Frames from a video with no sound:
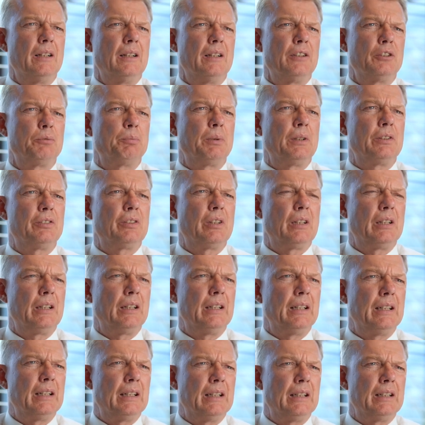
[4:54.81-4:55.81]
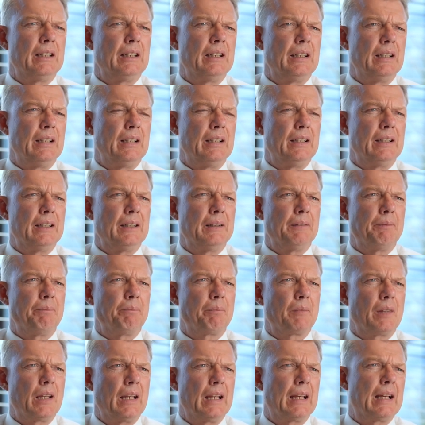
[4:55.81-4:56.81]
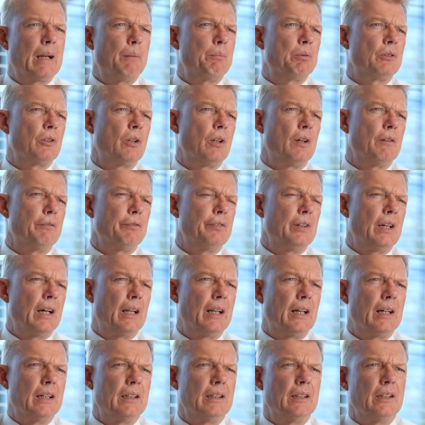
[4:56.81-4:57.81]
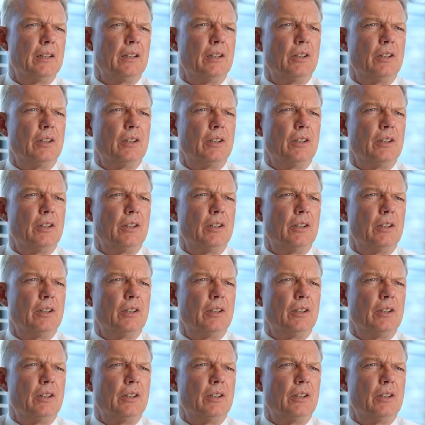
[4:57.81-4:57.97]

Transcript: especially in the capital of Vienna.